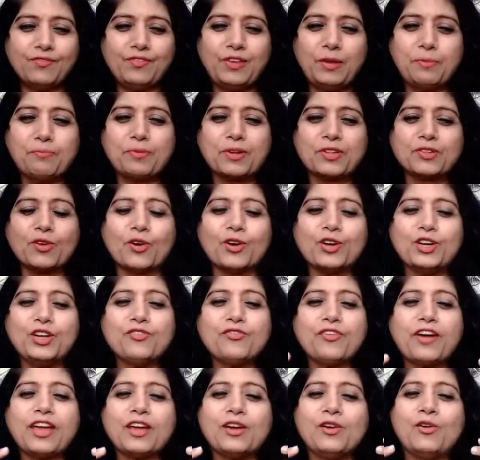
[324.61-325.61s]
We
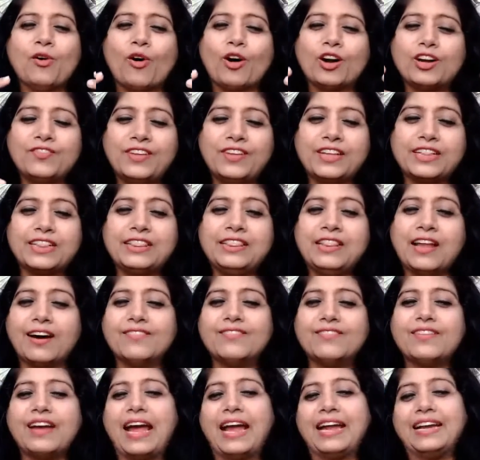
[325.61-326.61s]
personify God with
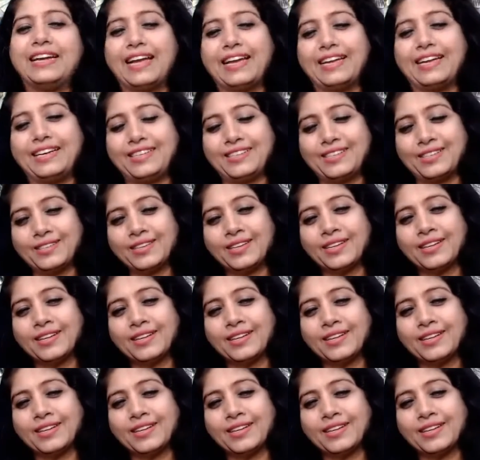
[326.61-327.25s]
love and light.